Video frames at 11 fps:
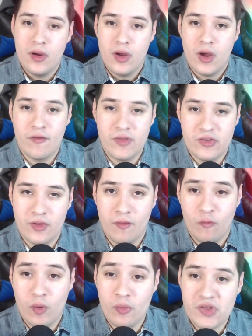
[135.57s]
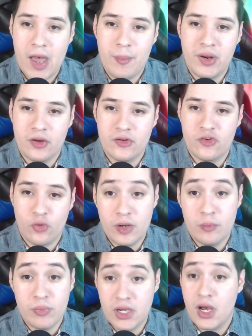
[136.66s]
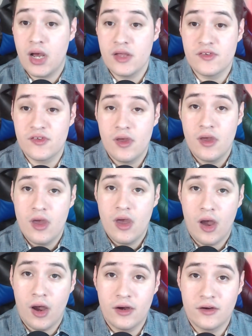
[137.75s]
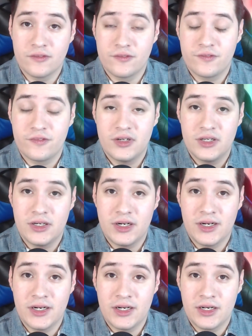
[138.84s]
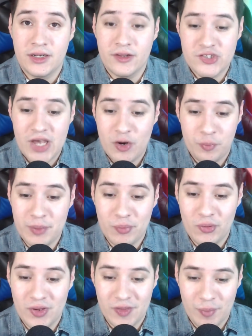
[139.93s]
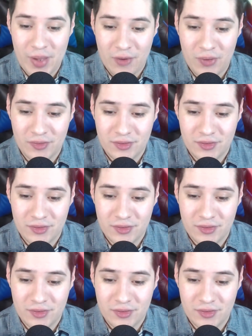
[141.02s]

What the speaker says: of what was happening on screen because of the shadow people in the background.